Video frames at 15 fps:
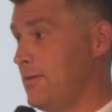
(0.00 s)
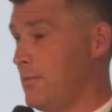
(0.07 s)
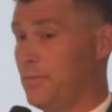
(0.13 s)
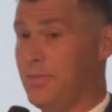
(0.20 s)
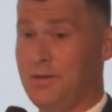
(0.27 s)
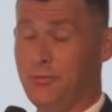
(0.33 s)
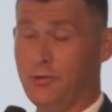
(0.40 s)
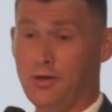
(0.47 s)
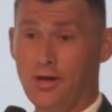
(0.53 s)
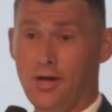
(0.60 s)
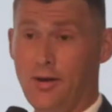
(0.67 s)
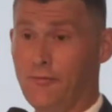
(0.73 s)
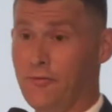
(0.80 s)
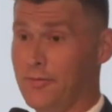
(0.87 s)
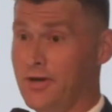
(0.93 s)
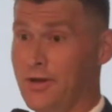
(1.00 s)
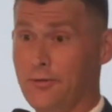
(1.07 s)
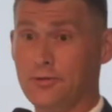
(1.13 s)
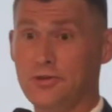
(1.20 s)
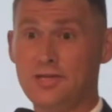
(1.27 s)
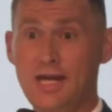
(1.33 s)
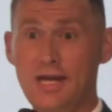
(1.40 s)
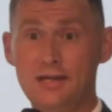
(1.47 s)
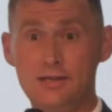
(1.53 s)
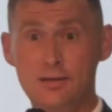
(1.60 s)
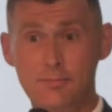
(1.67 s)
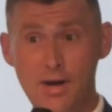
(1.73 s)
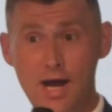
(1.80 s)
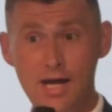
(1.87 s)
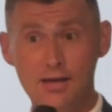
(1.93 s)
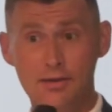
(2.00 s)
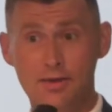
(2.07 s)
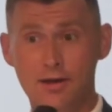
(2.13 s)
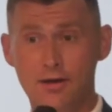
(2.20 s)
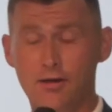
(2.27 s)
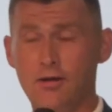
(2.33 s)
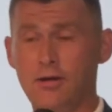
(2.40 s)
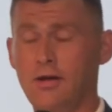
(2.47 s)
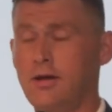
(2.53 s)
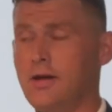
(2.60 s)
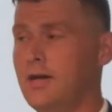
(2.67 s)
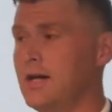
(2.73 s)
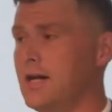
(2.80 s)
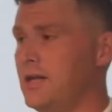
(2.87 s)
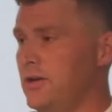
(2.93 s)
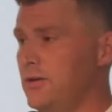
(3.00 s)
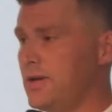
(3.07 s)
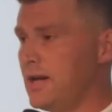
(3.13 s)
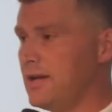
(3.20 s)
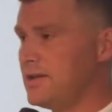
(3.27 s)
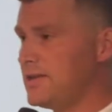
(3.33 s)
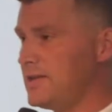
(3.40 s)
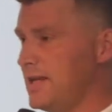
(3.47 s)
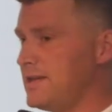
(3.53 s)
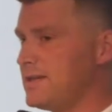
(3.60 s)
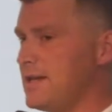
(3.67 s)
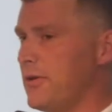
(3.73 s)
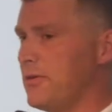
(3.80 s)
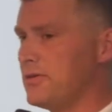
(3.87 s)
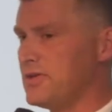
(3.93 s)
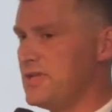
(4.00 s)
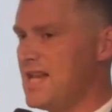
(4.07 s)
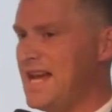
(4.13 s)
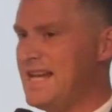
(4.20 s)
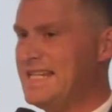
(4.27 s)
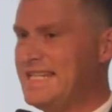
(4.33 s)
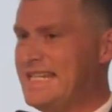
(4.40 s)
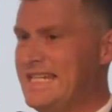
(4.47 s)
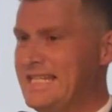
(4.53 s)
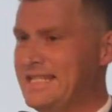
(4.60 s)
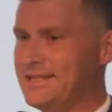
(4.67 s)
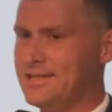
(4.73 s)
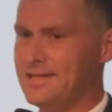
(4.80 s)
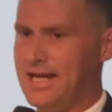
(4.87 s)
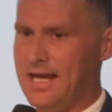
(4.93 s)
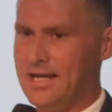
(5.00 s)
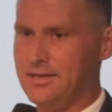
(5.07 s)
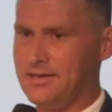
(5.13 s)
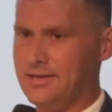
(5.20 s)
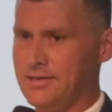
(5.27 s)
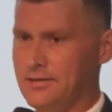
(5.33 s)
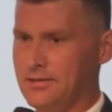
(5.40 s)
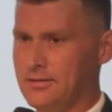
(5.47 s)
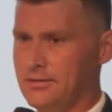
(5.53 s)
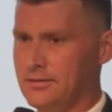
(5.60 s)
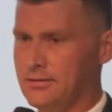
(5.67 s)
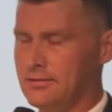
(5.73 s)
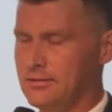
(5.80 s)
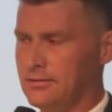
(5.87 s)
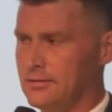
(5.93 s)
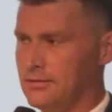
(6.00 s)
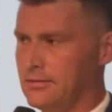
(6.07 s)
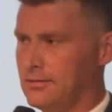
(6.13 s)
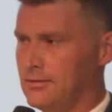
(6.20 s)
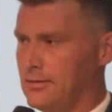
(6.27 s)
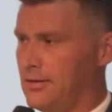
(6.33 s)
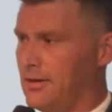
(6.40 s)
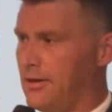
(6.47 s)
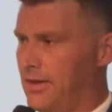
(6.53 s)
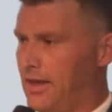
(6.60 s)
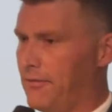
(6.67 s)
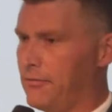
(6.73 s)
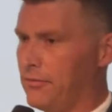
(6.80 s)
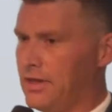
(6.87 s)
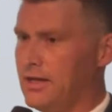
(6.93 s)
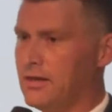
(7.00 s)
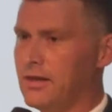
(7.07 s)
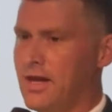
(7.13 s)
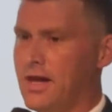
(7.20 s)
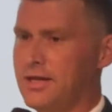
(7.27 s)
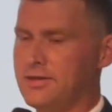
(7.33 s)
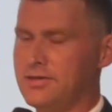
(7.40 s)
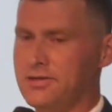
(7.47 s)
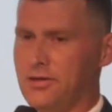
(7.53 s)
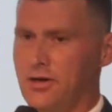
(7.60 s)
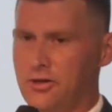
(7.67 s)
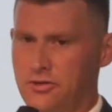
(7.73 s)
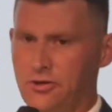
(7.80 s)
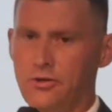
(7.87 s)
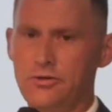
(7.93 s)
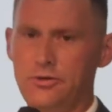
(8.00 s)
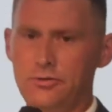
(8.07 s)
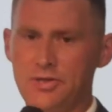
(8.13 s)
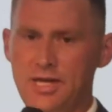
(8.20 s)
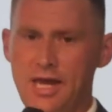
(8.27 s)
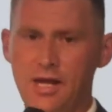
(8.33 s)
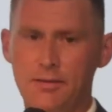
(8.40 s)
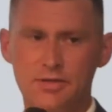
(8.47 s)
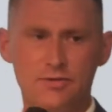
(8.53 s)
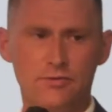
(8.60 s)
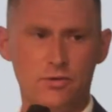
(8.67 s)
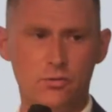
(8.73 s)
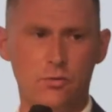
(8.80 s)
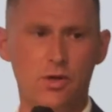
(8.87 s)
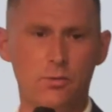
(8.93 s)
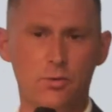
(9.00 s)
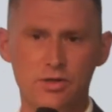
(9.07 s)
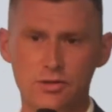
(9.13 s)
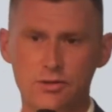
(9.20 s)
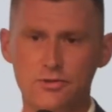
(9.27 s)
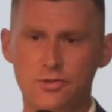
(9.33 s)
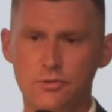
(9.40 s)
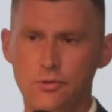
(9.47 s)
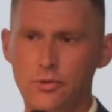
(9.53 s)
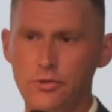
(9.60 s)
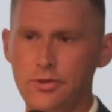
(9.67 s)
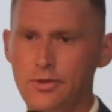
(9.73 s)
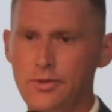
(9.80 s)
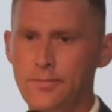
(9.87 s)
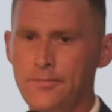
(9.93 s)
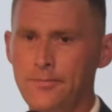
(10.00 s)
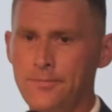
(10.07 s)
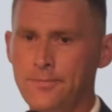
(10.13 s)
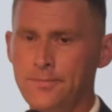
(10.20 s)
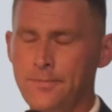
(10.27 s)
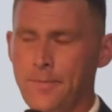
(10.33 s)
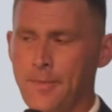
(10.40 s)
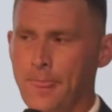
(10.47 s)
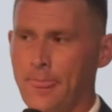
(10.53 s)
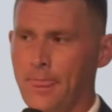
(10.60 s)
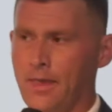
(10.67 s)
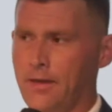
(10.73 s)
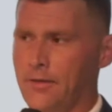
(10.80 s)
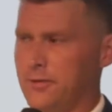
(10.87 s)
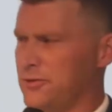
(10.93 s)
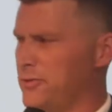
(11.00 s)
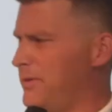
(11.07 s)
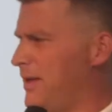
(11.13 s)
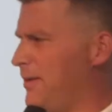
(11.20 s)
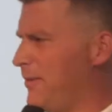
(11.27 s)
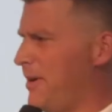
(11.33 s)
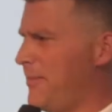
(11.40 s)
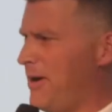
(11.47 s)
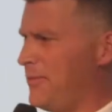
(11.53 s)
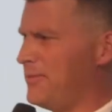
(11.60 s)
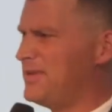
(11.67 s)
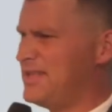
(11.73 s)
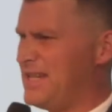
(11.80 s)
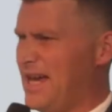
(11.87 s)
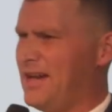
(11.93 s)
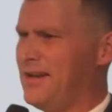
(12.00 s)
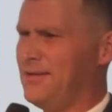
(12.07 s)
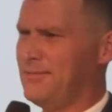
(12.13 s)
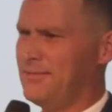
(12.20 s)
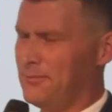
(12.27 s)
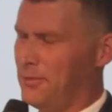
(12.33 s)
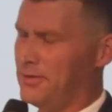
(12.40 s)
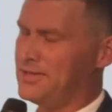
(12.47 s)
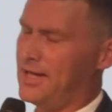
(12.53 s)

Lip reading: But people can come from another state to buy it there. In the United States now, there's 19 states that have legalized adult use cannabis for 21 years or older. There's only about 10